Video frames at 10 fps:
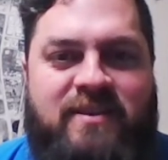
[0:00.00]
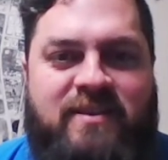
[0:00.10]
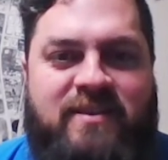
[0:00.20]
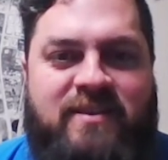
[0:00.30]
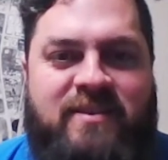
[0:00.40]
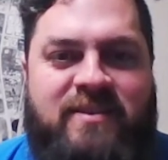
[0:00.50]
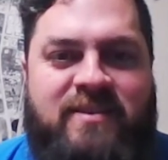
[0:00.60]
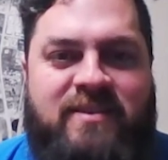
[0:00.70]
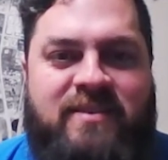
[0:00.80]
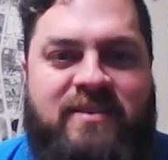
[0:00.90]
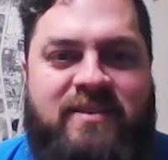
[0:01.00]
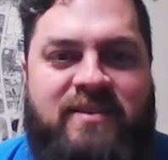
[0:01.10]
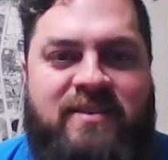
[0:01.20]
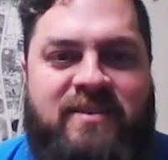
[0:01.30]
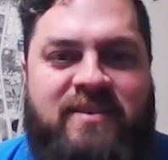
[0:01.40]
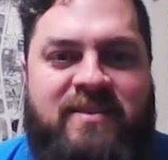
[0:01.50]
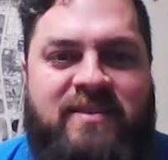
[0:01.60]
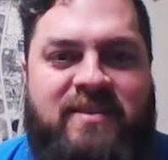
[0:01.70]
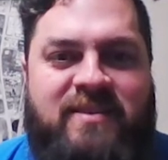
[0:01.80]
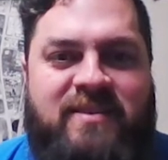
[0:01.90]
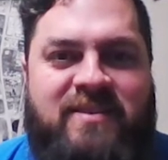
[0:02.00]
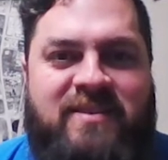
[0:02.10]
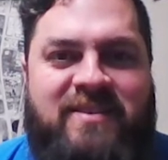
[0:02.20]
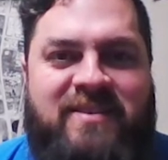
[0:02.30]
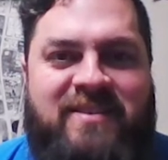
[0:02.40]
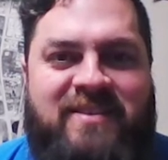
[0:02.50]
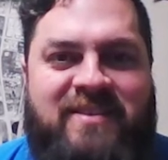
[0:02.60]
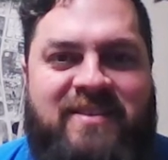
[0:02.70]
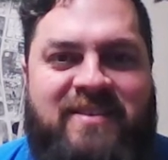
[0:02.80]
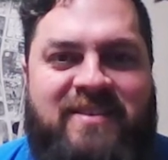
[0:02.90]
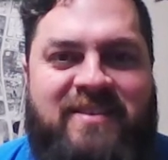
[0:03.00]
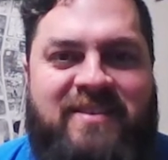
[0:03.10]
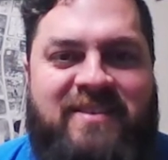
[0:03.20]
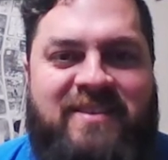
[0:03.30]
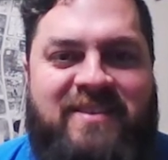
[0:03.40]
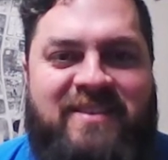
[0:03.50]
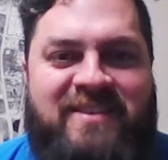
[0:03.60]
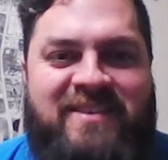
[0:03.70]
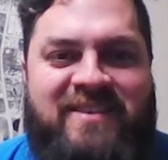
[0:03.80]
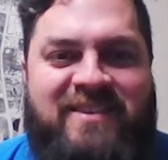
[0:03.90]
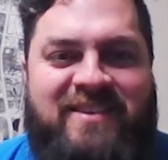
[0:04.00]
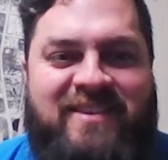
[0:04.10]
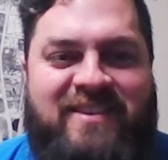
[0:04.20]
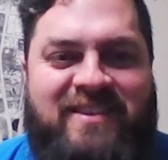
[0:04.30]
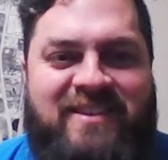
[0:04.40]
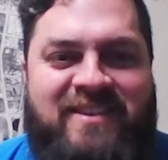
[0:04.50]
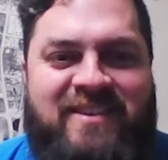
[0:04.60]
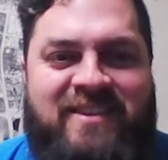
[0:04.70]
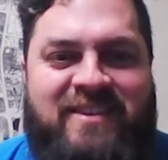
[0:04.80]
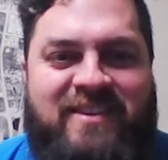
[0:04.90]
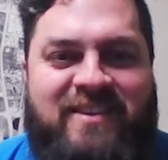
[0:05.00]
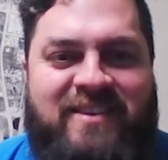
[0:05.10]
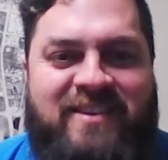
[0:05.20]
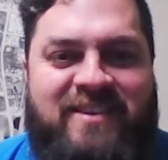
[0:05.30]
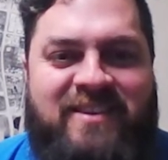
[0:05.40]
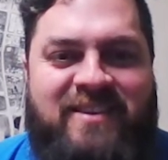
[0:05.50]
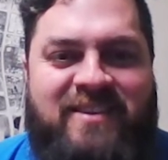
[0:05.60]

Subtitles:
(silent)